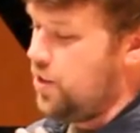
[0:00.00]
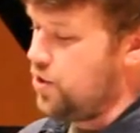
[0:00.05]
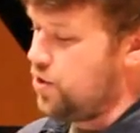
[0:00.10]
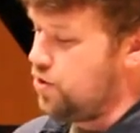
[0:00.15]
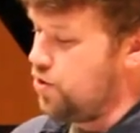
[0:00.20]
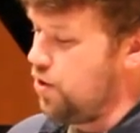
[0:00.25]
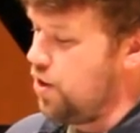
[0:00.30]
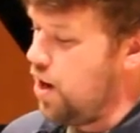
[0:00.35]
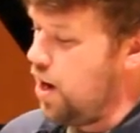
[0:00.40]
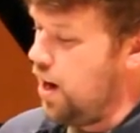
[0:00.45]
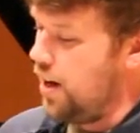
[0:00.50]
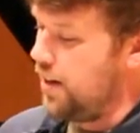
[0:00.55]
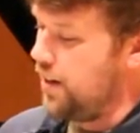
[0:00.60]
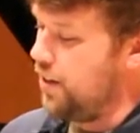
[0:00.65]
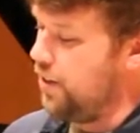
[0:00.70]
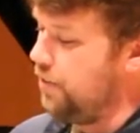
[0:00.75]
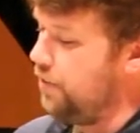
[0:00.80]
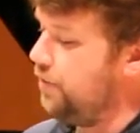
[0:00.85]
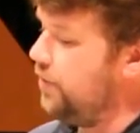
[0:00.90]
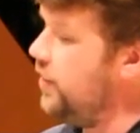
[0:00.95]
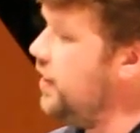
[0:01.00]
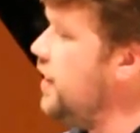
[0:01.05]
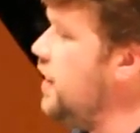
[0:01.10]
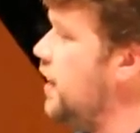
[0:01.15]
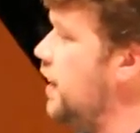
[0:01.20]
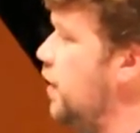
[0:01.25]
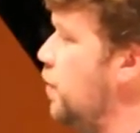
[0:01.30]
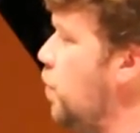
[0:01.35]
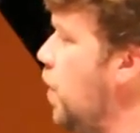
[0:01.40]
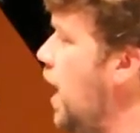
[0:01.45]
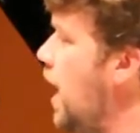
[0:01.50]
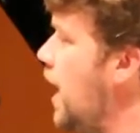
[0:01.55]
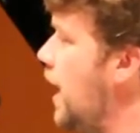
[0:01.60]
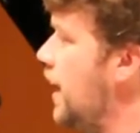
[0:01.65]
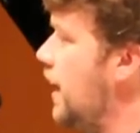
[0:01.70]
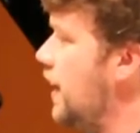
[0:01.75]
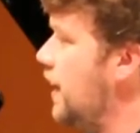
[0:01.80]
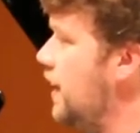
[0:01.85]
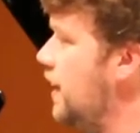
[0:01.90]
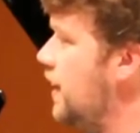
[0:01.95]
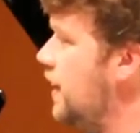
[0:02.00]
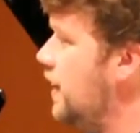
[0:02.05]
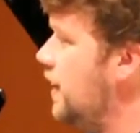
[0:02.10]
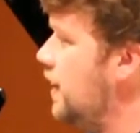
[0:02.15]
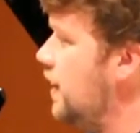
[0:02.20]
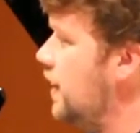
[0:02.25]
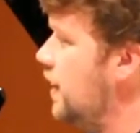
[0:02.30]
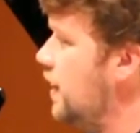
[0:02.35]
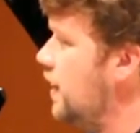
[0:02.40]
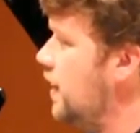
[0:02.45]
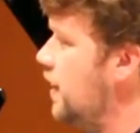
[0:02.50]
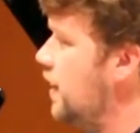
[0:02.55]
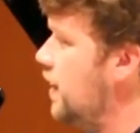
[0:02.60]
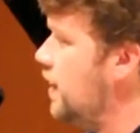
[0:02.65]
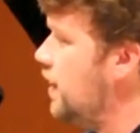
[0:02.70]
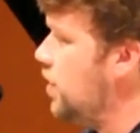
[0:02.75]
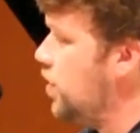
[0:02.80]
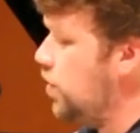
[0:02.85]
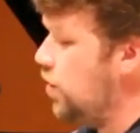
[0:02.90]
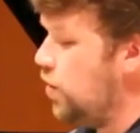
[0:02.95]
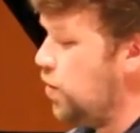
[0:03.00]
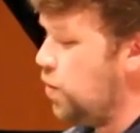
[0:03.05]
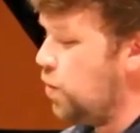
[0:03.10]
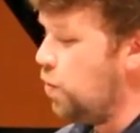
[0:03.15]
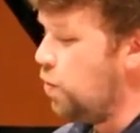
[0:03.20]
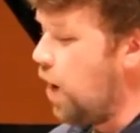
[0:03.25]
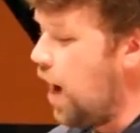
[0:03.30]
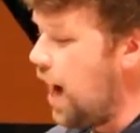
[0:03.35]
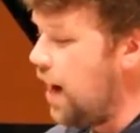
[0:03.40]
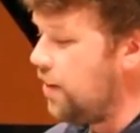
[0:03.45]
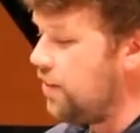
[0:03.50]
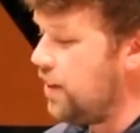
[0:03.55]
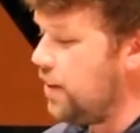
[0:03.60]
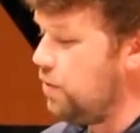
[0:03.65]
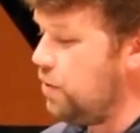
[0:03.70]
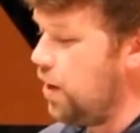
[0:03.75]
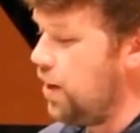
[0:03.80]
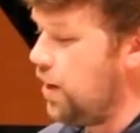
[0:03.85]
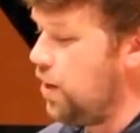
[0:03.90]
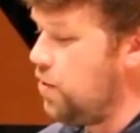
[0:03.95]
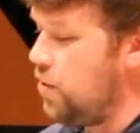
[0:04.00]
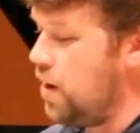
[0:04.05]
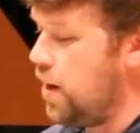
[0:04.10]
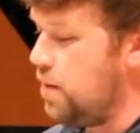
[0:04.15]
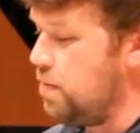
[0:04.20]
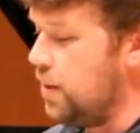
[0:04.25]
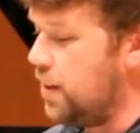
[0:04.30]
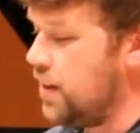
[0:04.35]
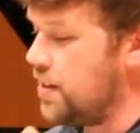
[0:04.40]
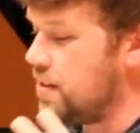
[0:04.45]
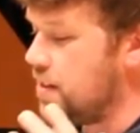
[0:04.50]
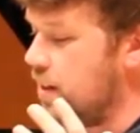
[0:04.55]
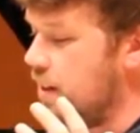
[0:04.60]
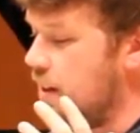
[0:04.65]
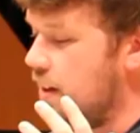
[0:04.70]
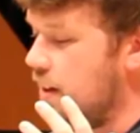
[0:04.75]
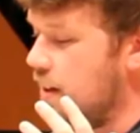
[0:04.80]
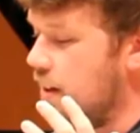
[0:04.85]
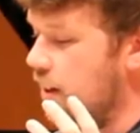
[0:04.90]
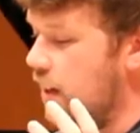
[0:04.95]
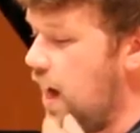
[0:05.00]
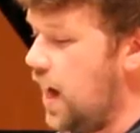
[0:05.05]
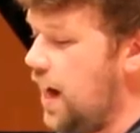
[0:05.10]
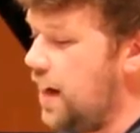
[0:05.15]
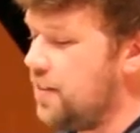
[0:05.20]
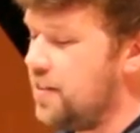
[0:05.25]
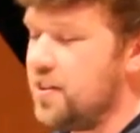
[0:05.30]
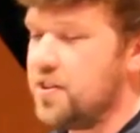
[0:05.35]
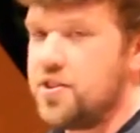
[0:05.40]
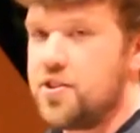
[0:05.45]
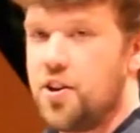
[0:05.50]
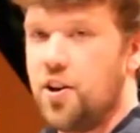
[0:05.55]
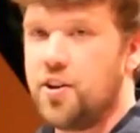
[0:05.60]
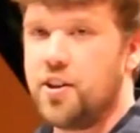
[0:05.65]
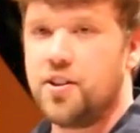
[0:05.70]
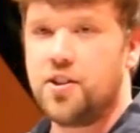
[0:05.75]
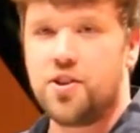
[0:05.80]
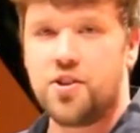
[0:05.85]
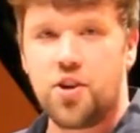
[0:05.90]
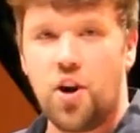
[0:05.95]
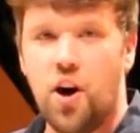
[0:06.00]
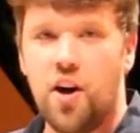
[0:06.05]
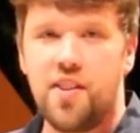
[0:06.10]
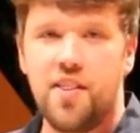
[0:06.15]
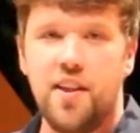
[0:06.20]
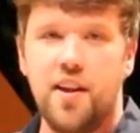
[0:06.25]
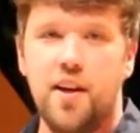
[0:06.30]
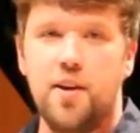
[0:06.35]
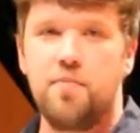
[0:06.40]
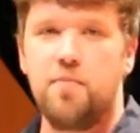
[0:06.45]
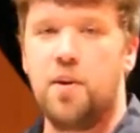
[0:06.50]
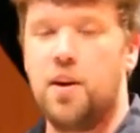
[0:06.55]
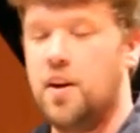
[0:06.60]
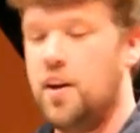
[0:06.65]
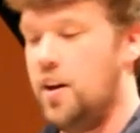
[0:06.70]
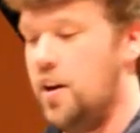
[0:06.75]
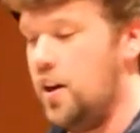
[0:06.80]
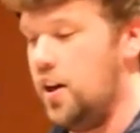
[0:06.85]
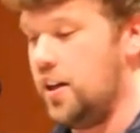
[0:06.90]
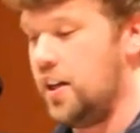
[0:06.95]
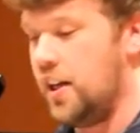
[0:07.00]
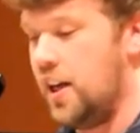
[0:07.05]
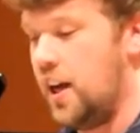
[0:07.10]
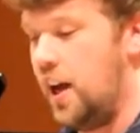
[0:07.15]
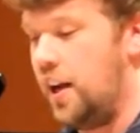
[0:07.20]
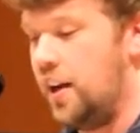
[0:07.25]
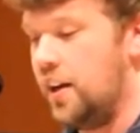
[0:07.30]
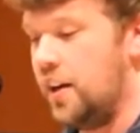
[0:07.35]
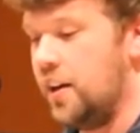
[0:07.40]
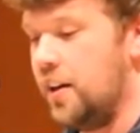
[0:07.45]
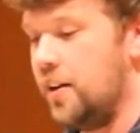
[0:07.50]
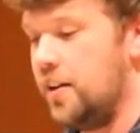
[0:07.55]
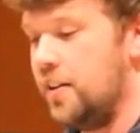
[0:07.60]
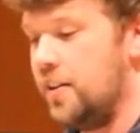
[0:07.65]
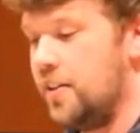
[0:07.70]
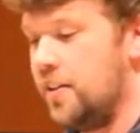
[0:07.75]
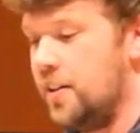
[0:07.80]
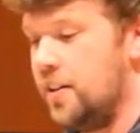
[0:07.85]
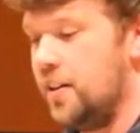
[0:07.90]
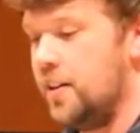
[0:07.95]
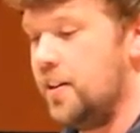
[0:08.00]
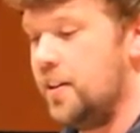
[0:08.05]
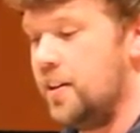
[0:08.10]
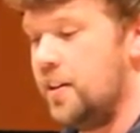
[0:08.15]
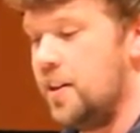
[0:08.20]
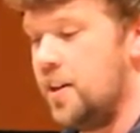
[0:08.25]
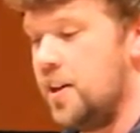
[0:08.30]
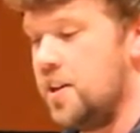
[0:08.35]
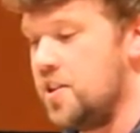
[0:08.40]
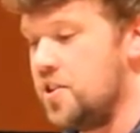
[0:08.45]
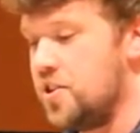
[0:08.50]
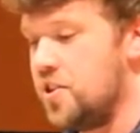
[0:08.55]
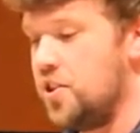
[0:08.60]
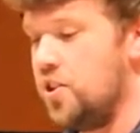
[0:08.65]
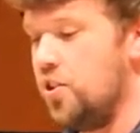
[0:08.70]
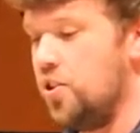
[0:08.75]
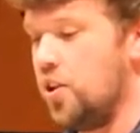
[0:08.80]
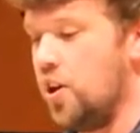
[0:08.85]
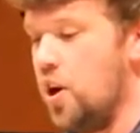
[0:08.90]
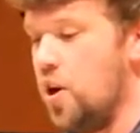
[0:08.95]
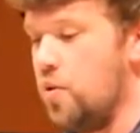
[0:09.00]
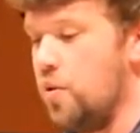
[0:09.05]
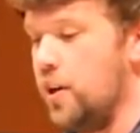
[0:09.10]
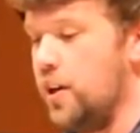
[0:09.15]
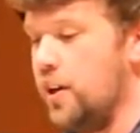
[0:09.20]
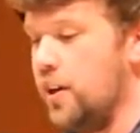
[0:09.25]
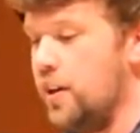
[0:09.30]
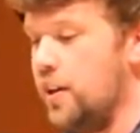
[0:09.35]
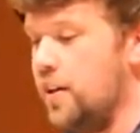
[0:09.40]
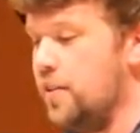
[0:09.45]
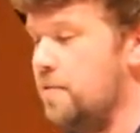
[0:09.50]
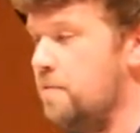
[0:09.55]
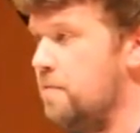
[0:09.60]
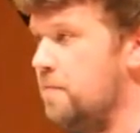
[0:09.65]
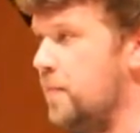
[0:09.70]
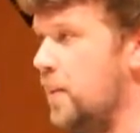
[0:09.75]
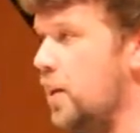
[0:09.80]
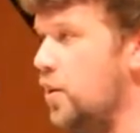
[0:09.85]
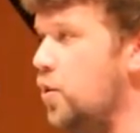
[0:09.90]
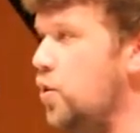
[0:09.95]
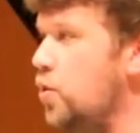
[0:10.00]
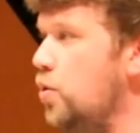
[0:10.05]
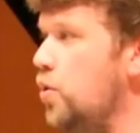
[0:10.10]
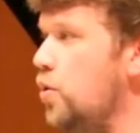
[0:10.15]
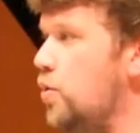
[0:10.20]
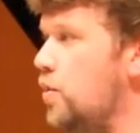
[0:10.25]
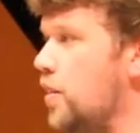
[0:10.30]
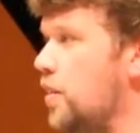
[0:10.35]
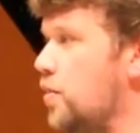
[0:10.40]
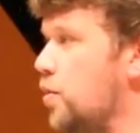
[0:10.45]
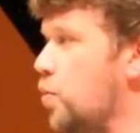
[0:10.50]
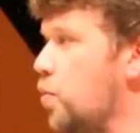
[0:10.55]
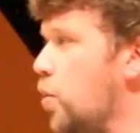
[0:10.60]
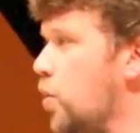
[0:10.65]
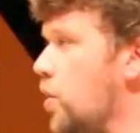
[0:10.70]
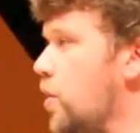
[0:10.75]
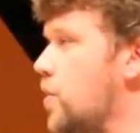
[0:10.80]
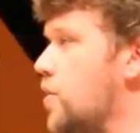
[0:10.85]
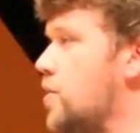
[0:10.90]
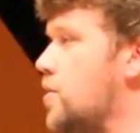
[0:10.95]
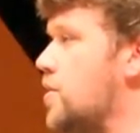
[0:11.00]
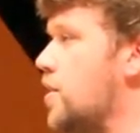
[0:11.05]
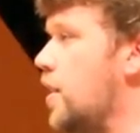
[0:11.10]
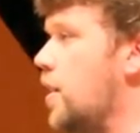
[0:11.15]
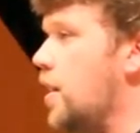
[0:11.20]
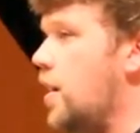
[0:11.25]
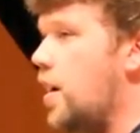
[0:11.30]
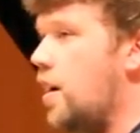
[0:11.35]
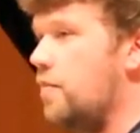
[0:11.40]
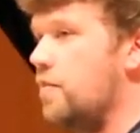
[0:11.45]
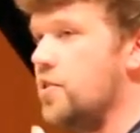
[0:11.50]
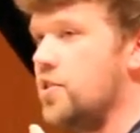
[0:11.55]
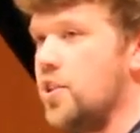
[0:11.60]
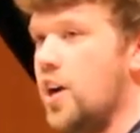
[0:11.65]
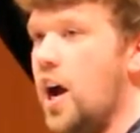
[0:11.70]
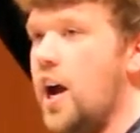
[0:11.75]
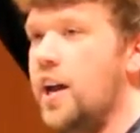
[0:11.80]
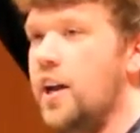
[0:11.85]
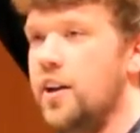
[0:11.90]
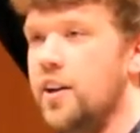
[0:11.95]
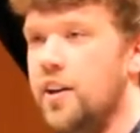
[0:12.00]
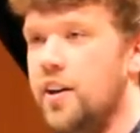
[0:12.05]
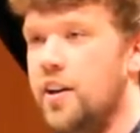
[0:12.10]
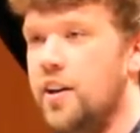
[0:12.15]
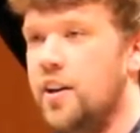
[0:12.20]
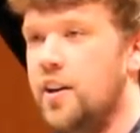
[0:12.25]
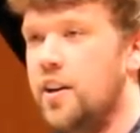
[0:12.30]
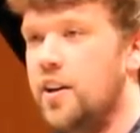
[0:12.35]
is drawn. They're fleeing. Why? Why are they running away? Because Goliath has started to taunt them again. He's still going. And who knew that the words of a giant